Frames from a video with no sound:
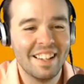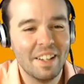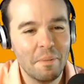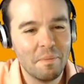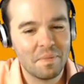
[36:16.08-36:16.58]

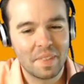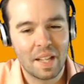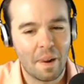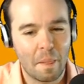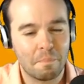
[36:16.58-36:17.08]
We're new to the
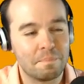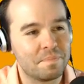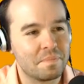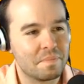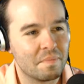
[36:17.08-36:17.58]
game,
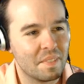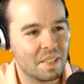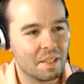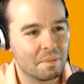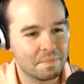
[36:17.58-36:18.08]
okay? We'll get
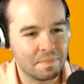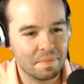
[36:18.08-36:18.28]
better.